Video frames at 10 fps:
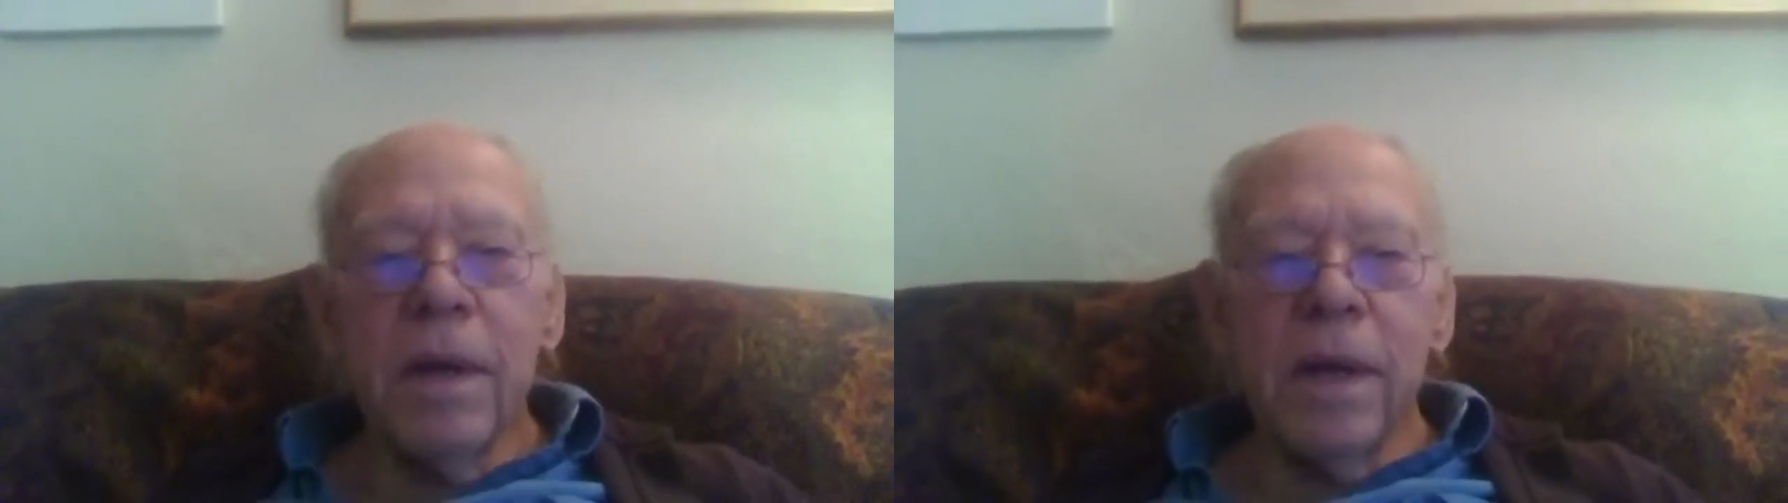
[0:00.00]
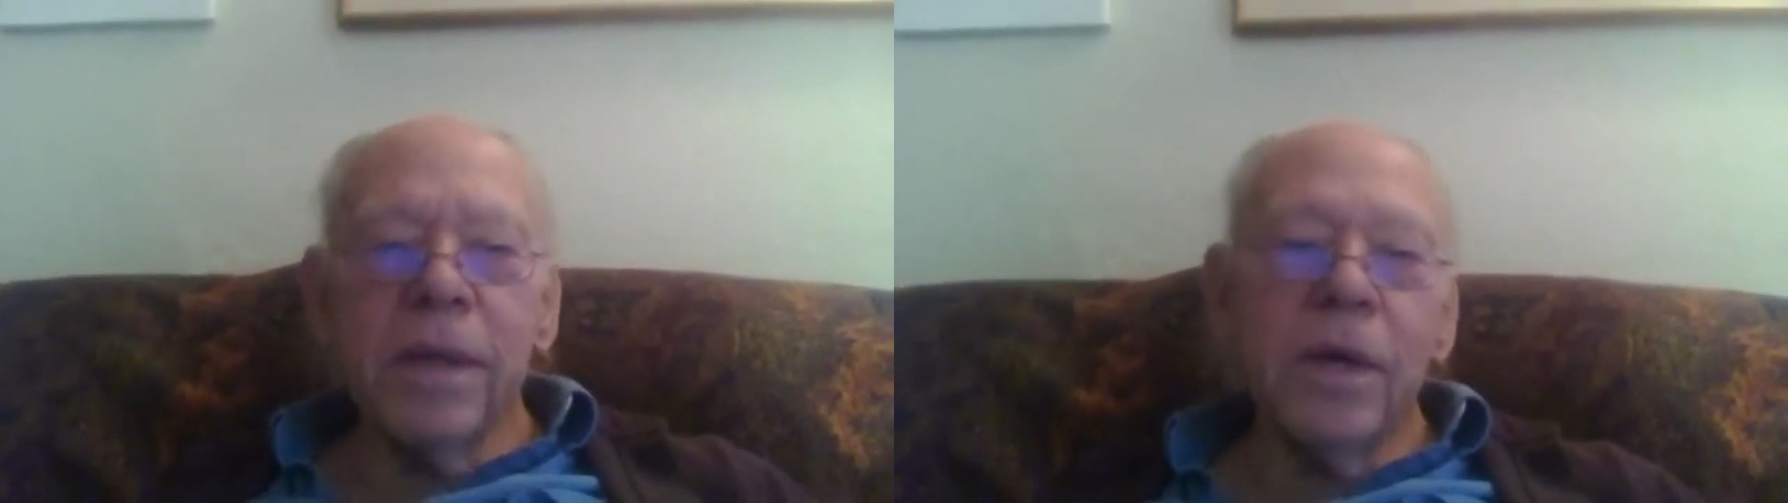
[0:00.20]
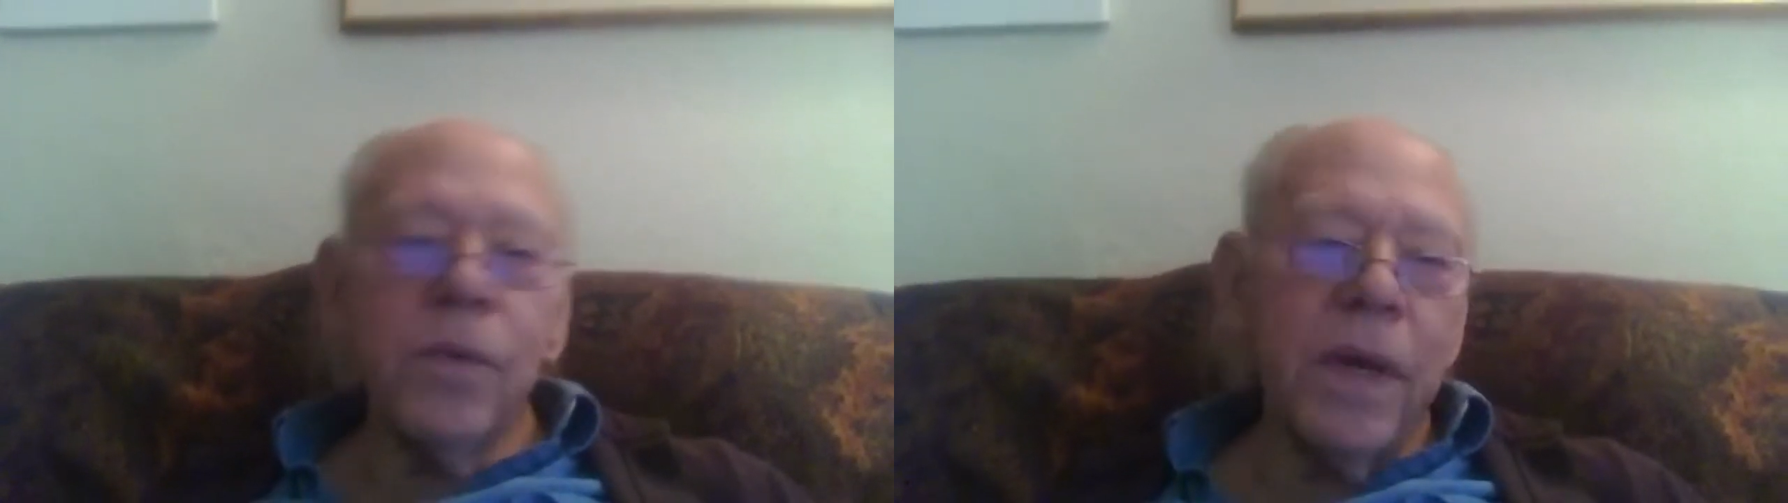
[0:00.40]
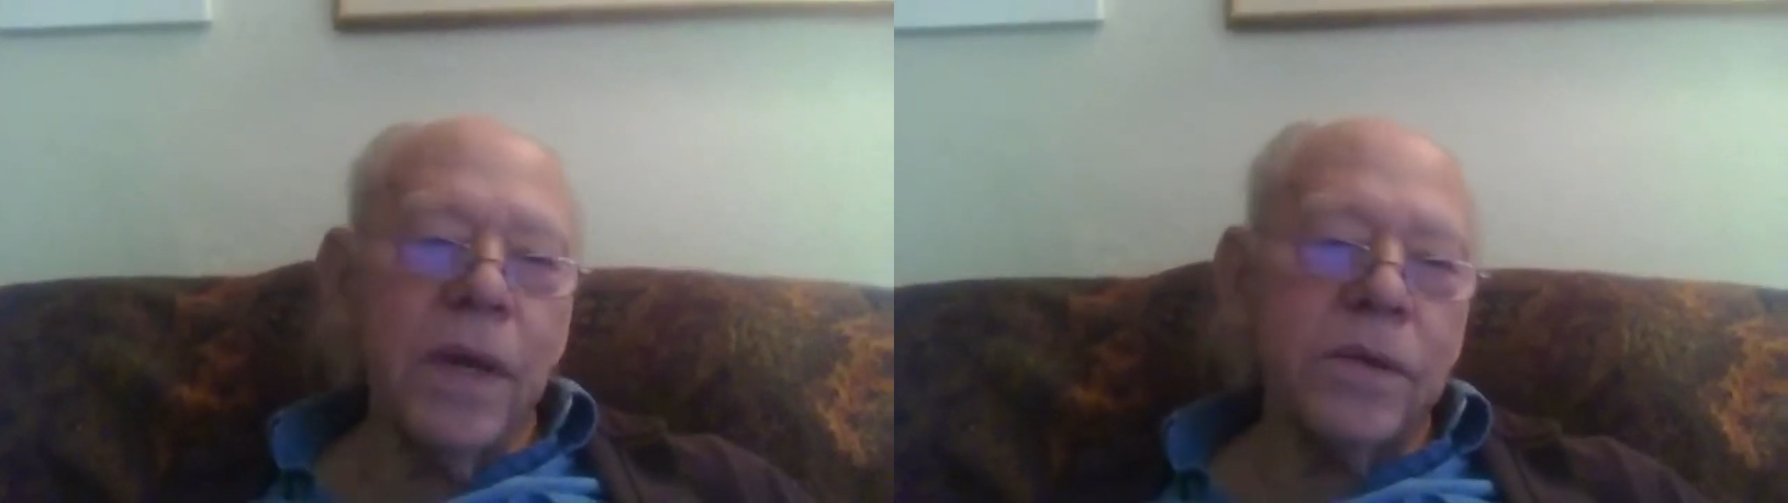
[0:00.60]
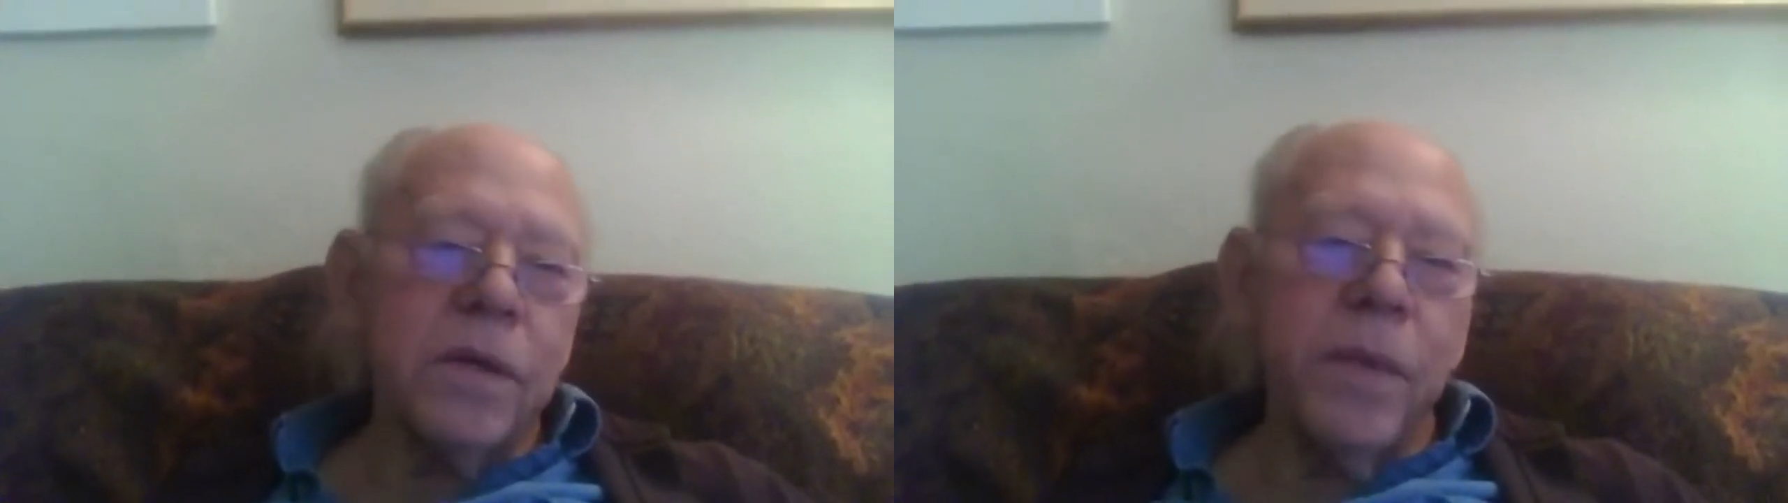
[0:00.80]
And then we
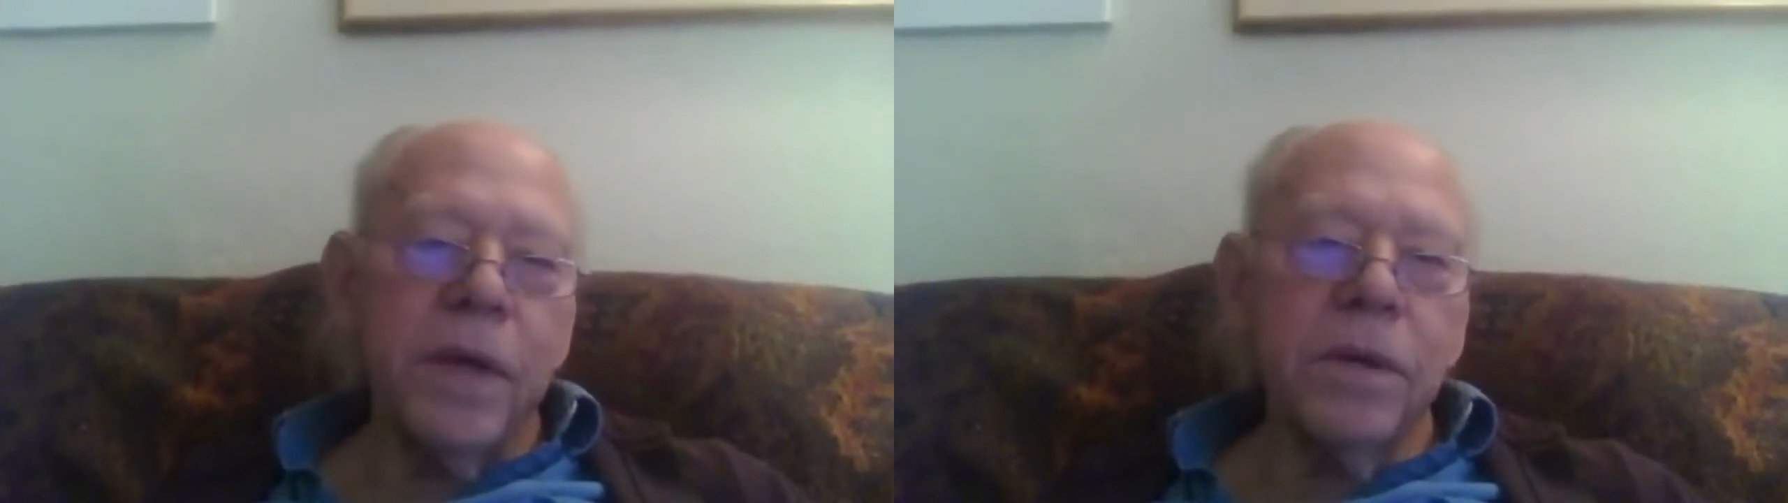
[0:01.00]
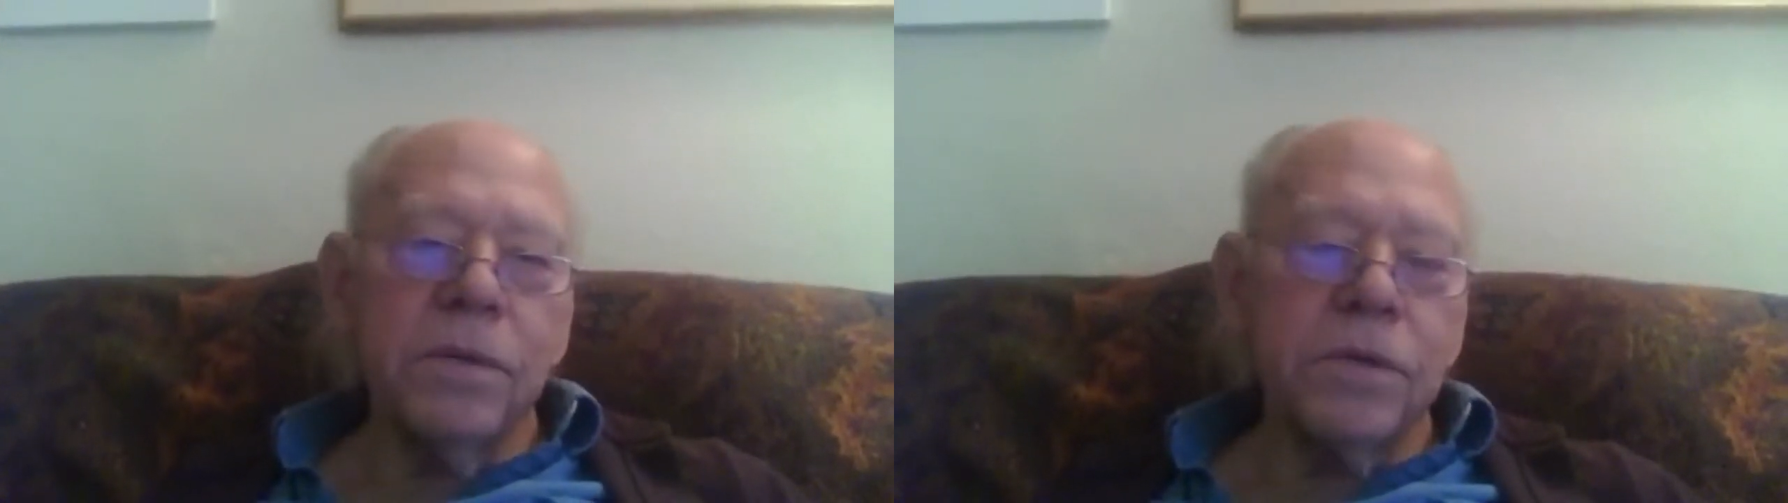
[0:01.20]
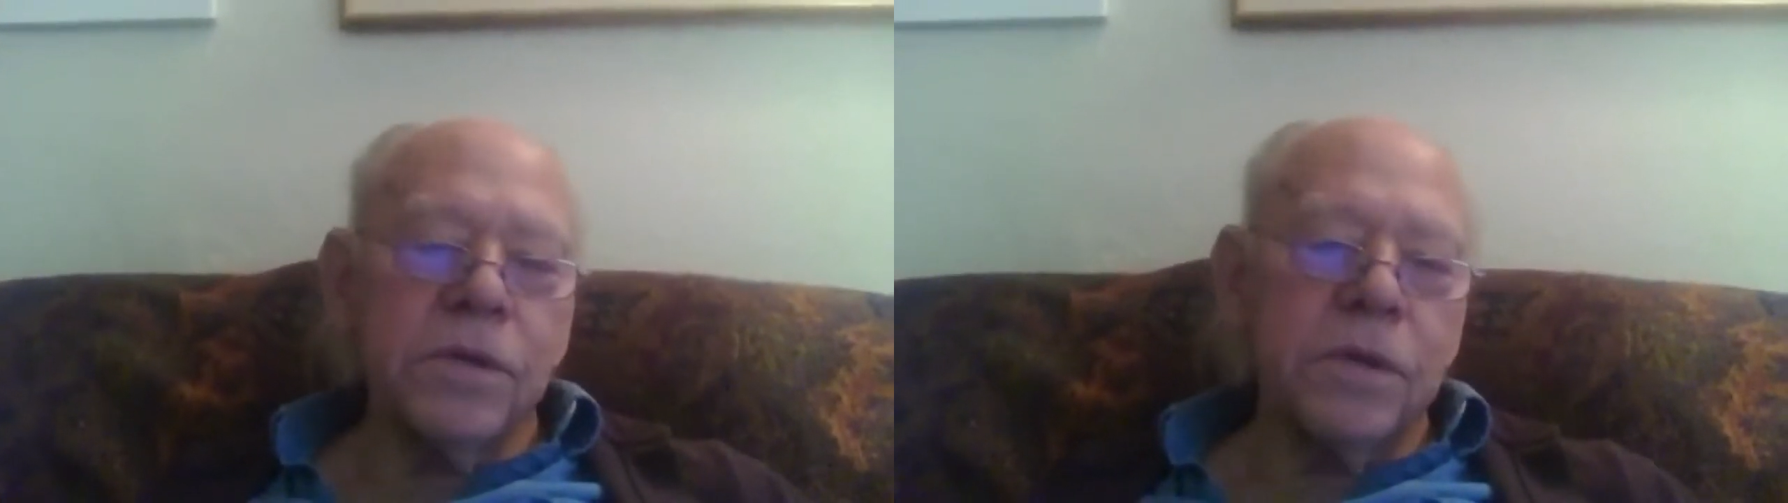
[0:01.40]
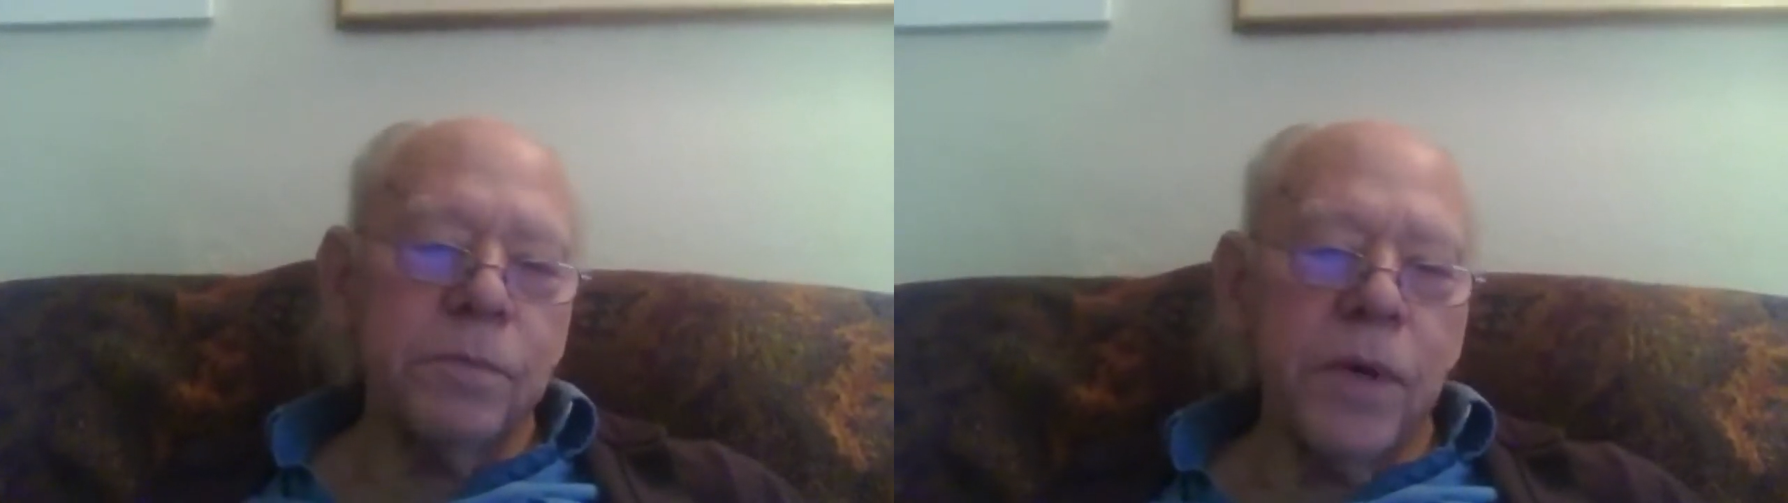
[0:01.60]
get tomatoes